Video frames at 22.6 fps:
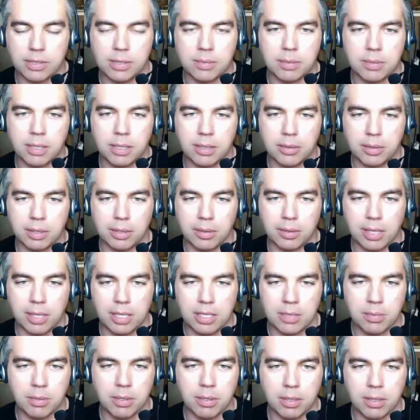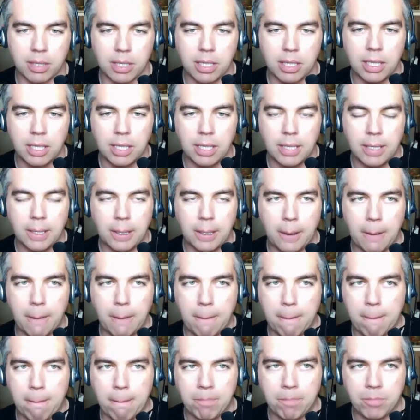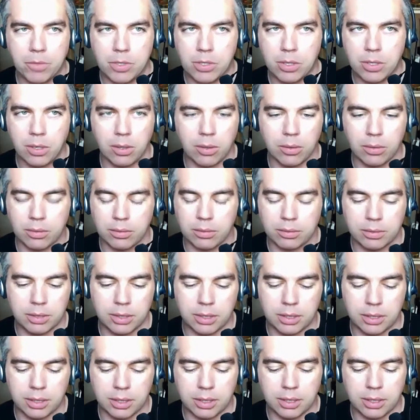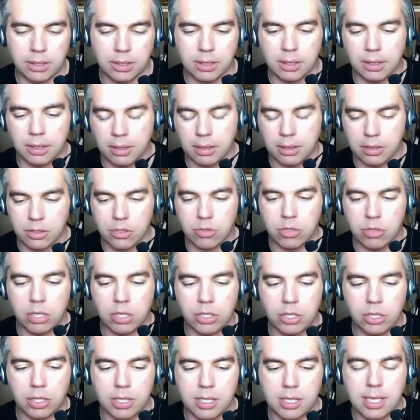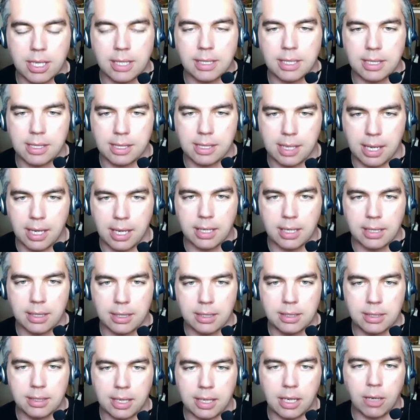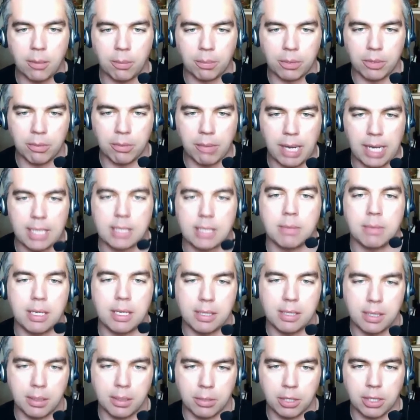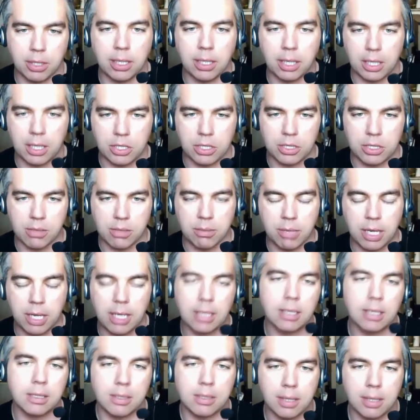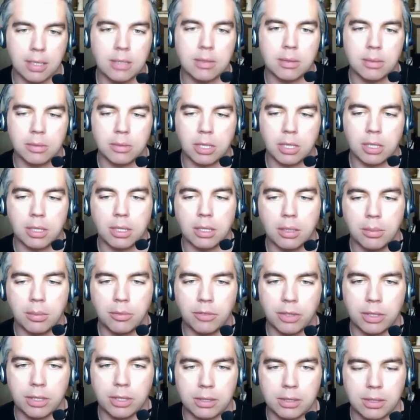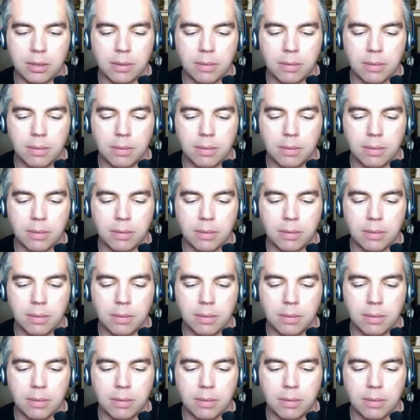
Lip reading: probably when you and I spoke. So the structure is not designed to help you maximize the number of connections you make, and so that's what I'm trying to help fix.